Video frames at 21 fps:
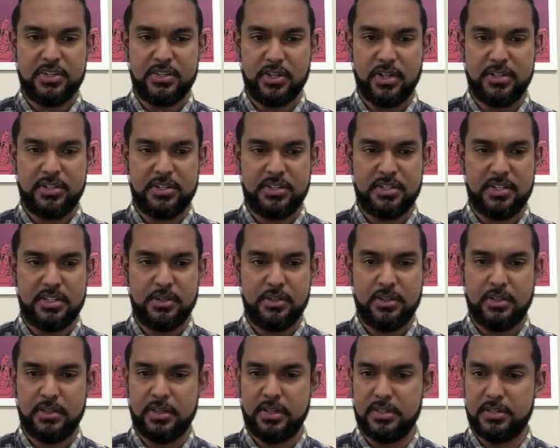So let's see,
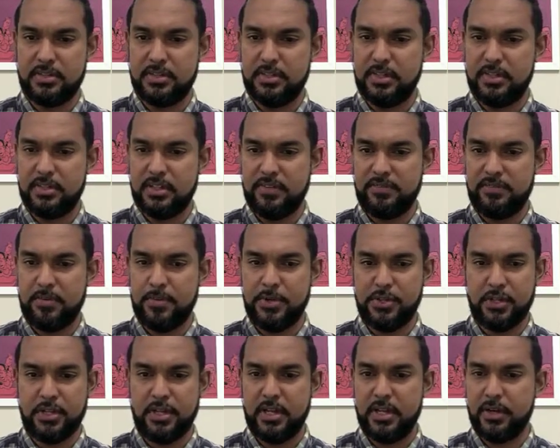does this
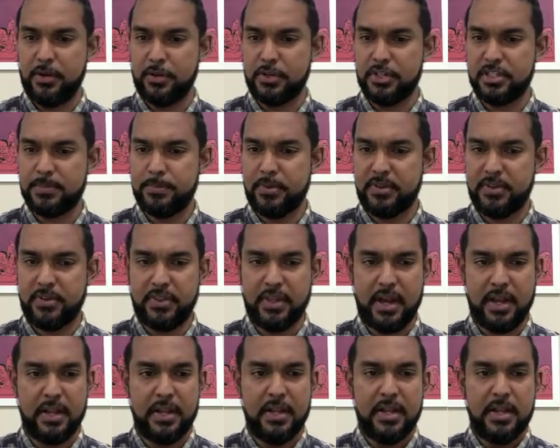information here correspond to
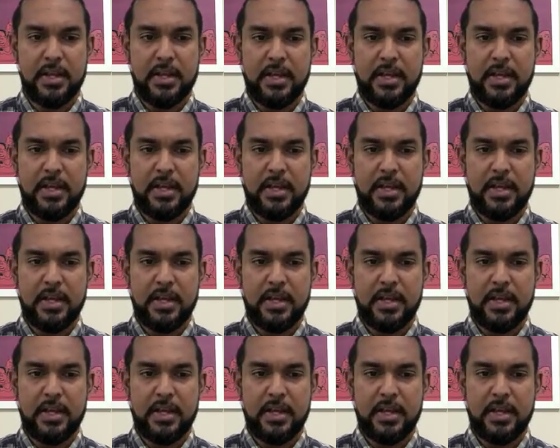that?